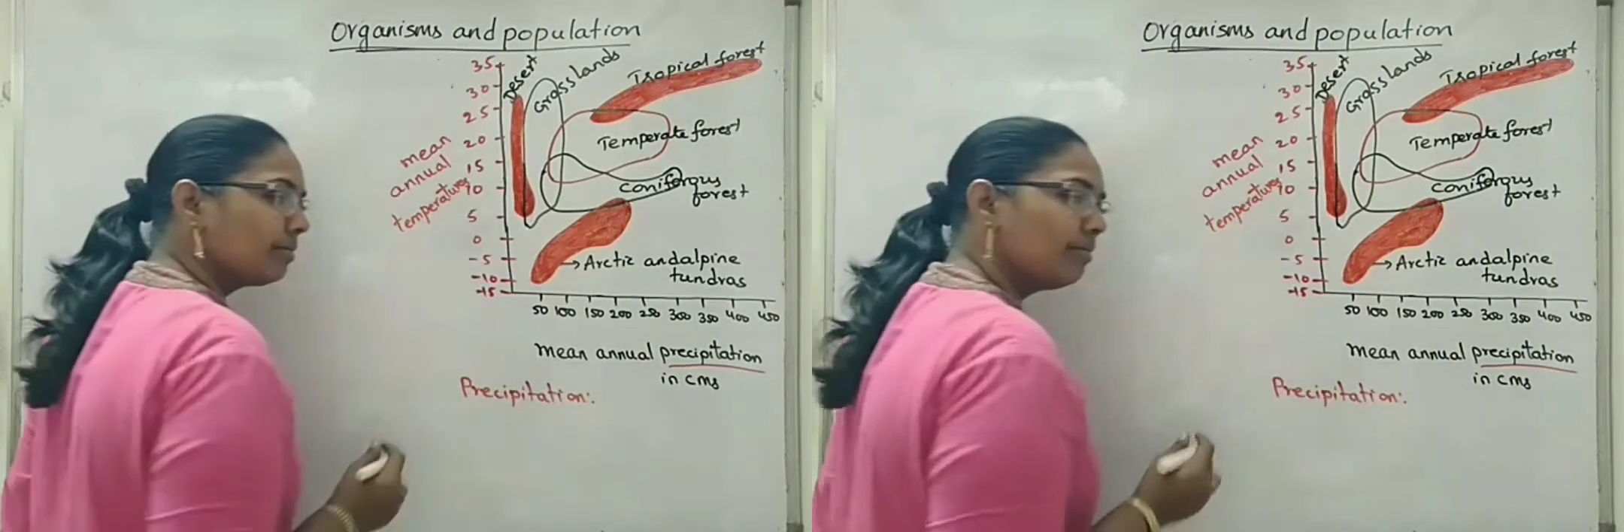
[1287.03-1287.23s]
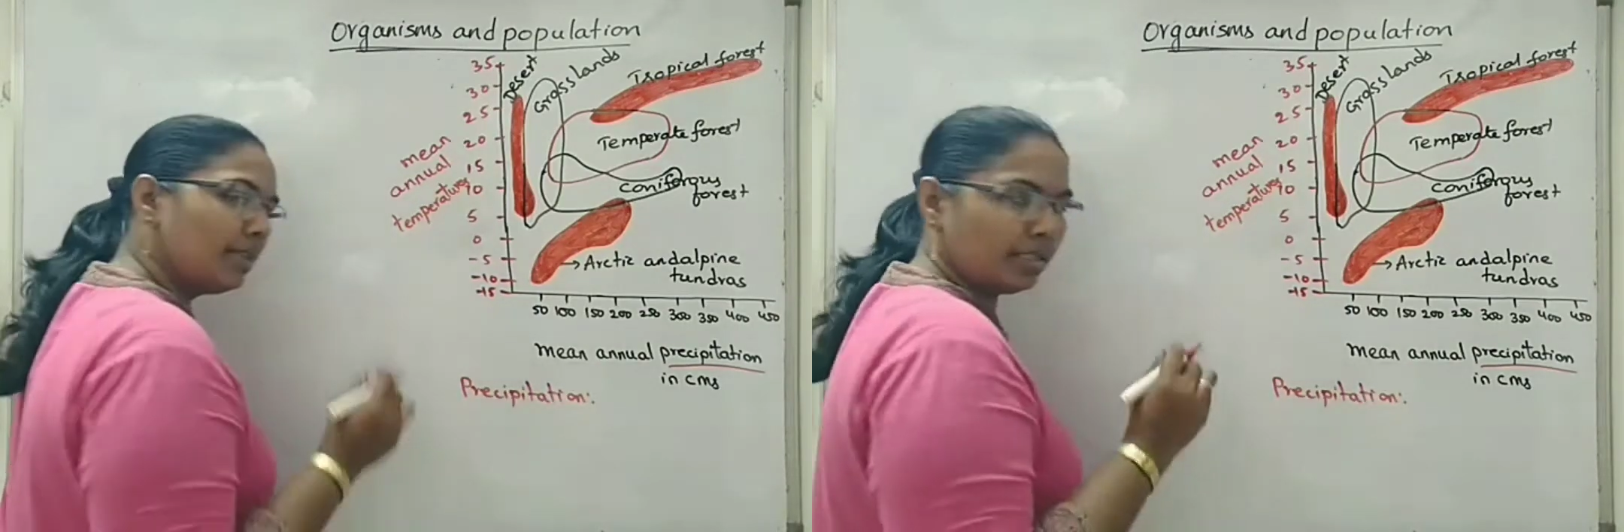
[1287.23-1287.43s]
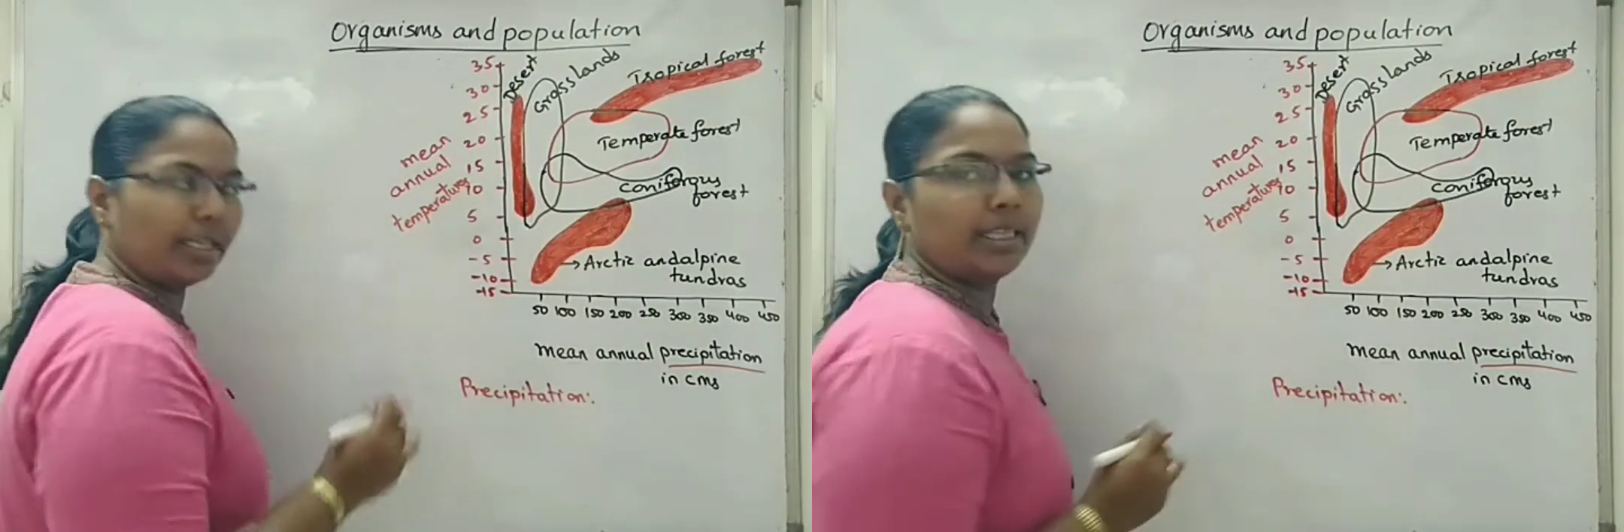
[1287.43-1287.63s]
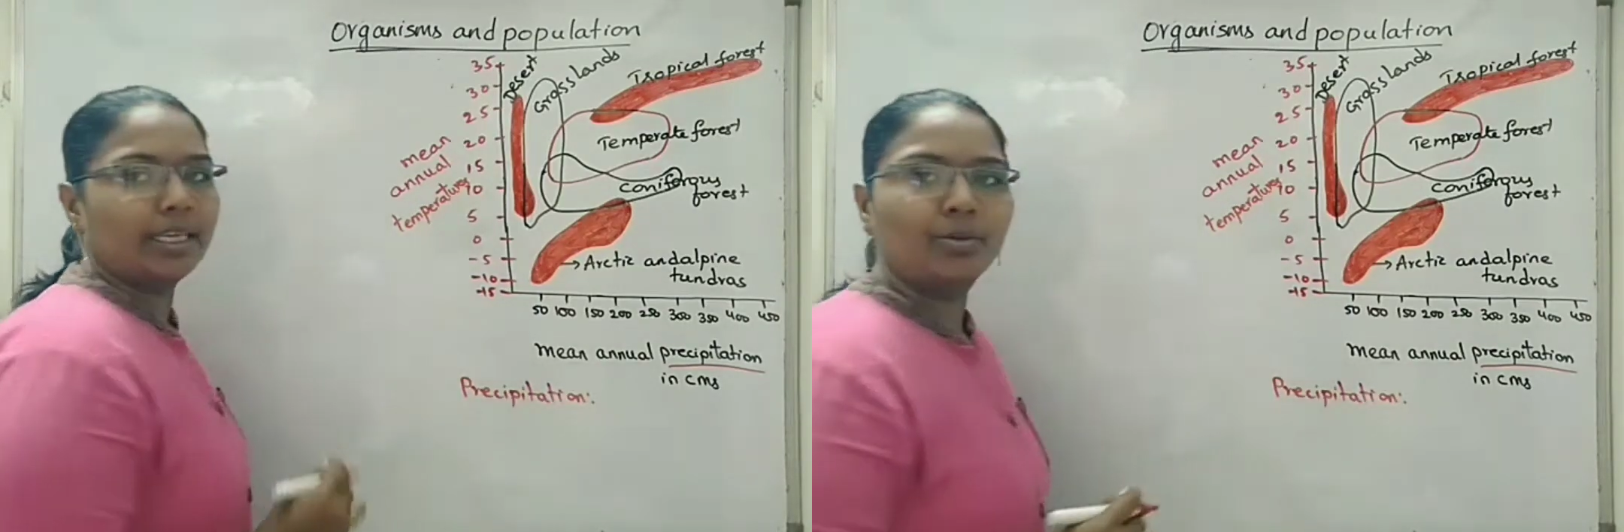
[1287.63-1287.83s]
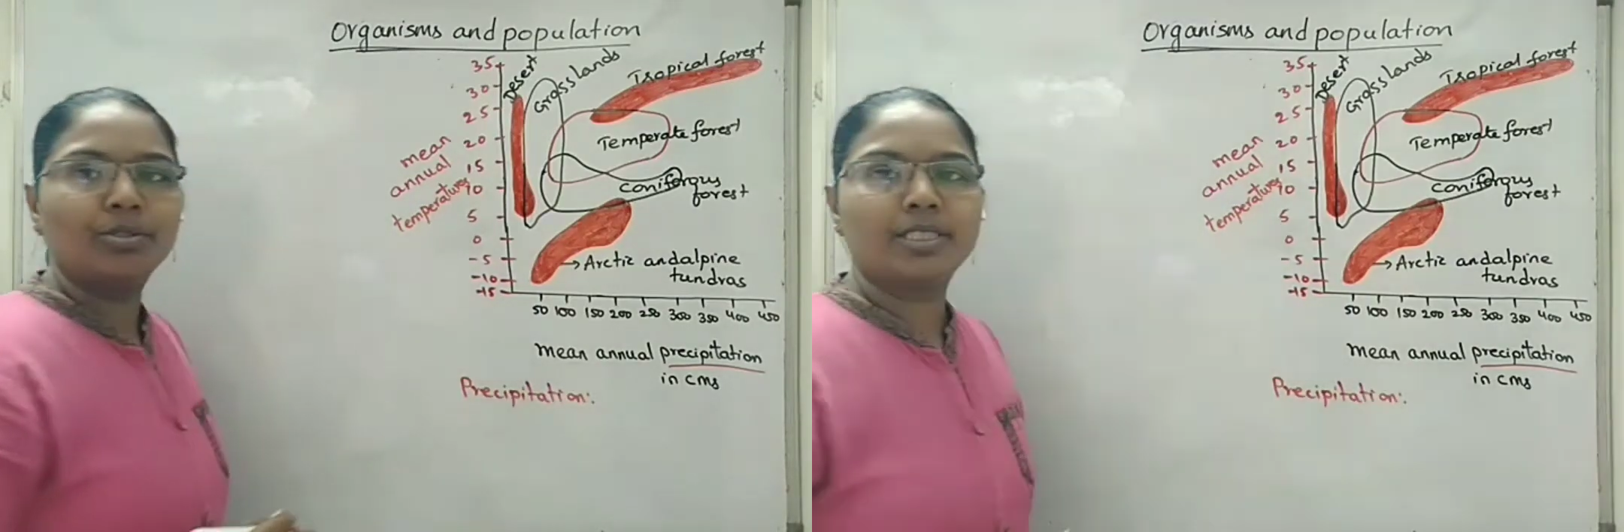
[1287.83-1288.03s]
means in the
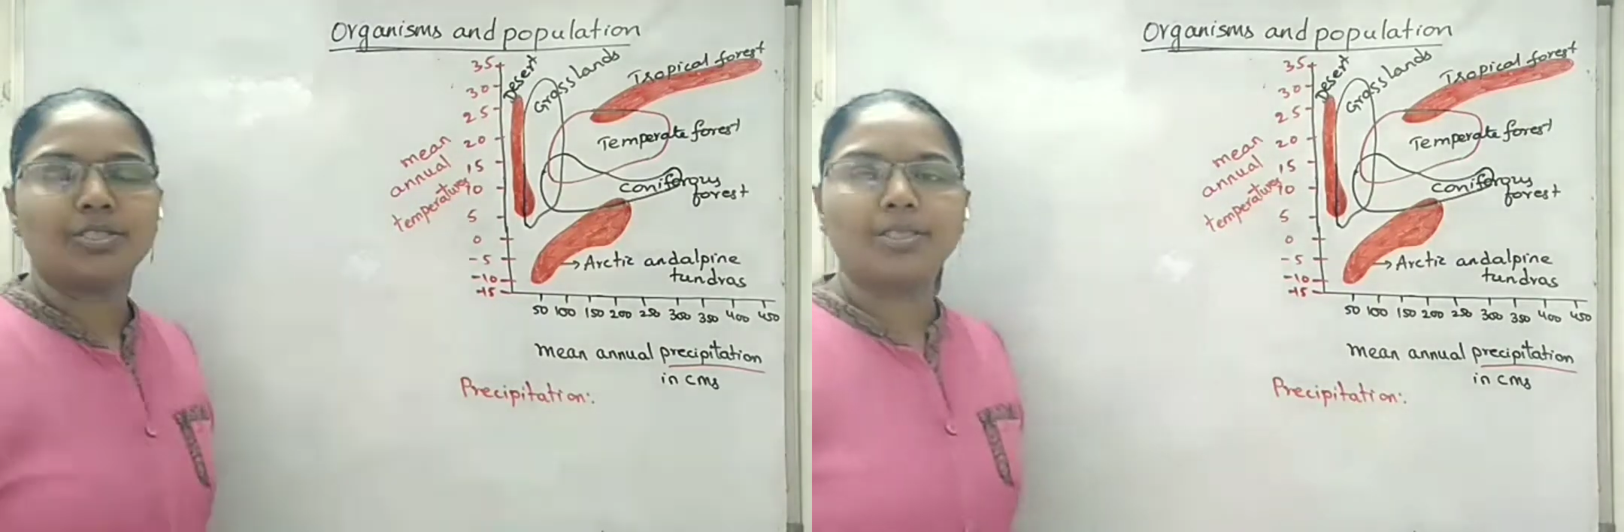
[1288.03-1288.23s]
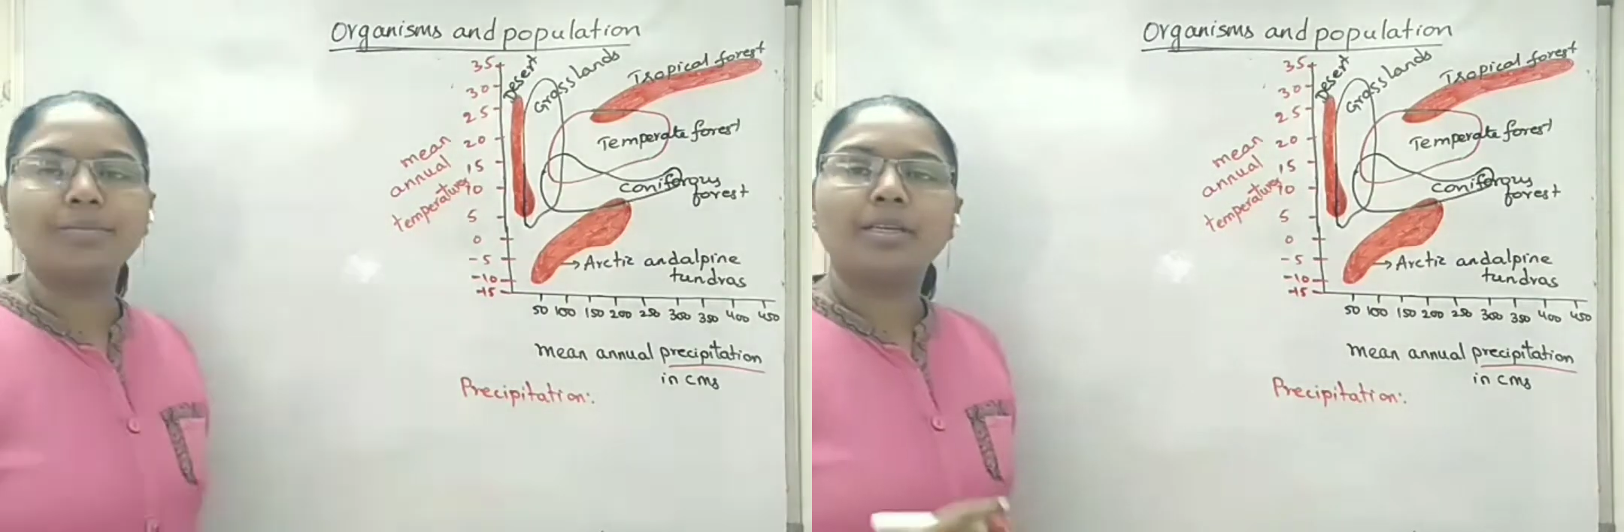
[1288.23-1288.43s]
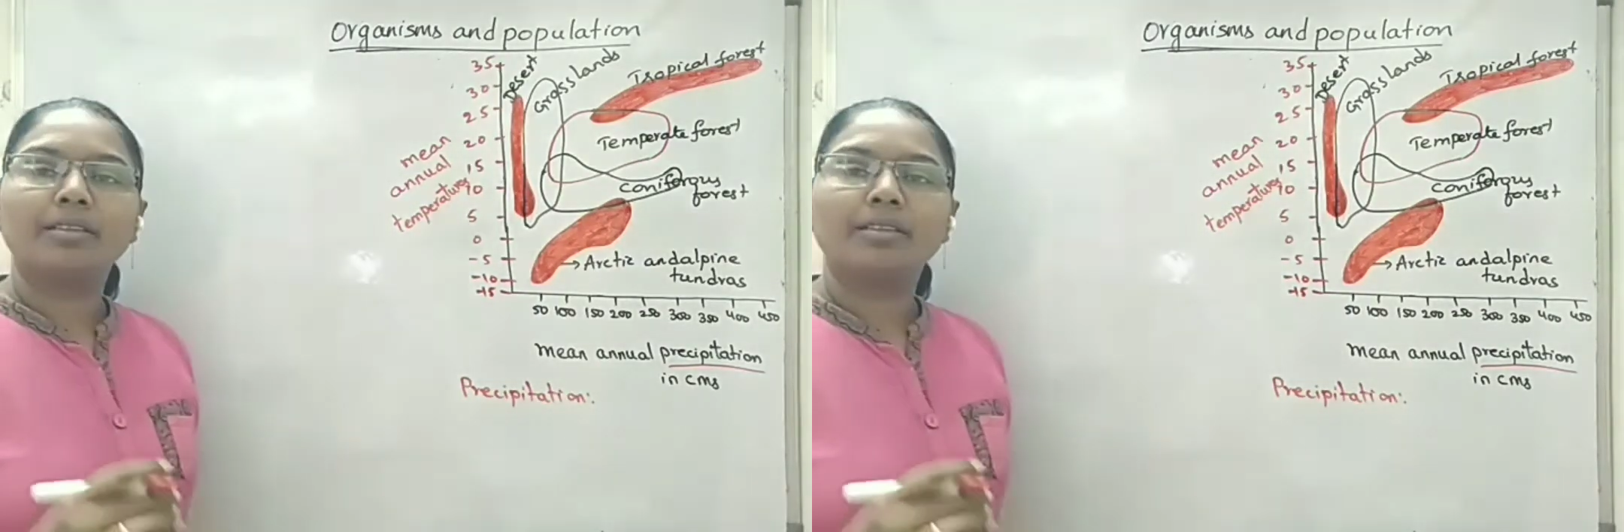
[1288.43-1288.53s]
ecosystem,